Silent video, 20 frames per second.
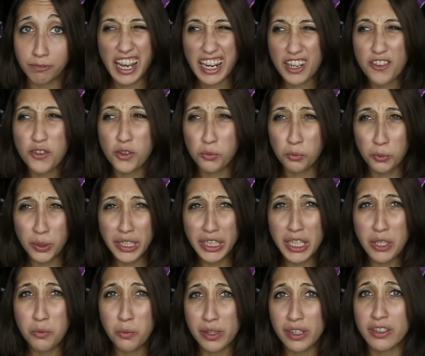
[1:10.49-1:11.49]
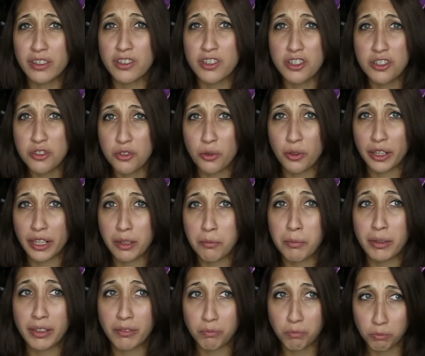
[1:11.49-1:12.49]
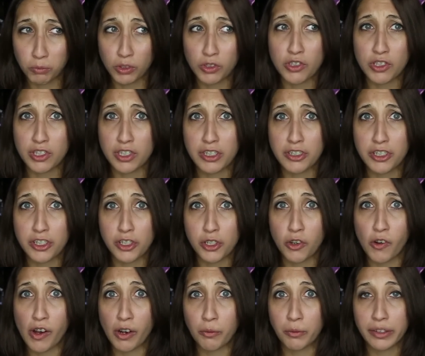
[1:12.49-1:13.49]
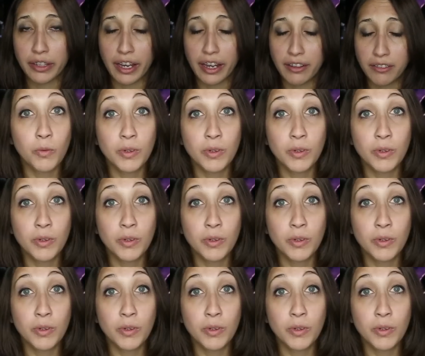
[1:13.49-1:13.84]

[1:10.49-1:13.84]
Kind of a really weird story, but we'll just continue on with that.